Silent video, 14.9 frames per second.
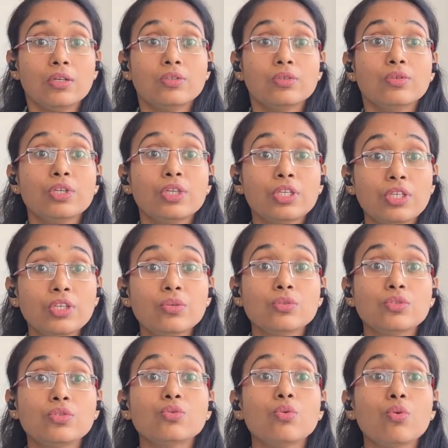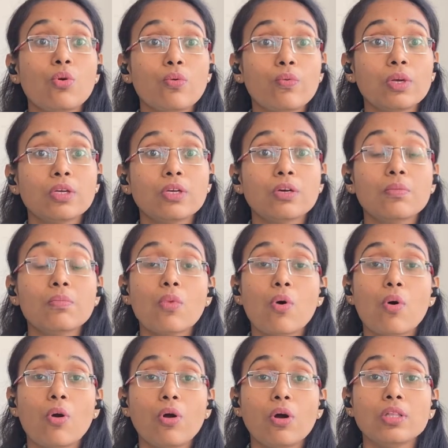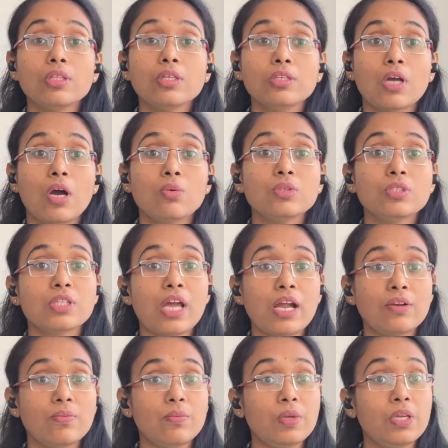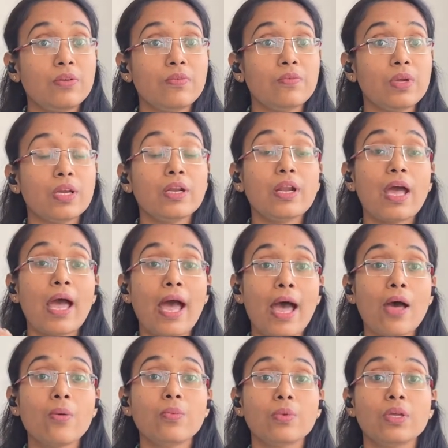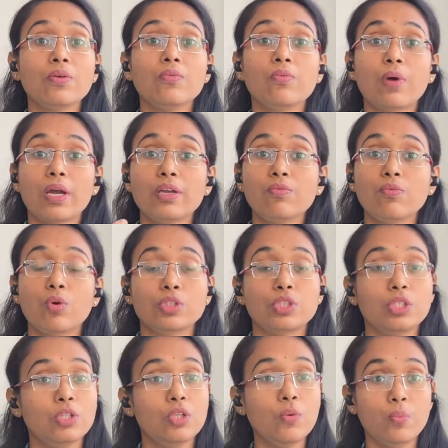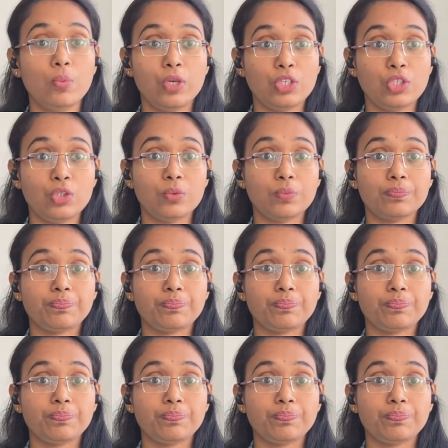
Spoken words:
overcome all the doubts that we were having while watching the video.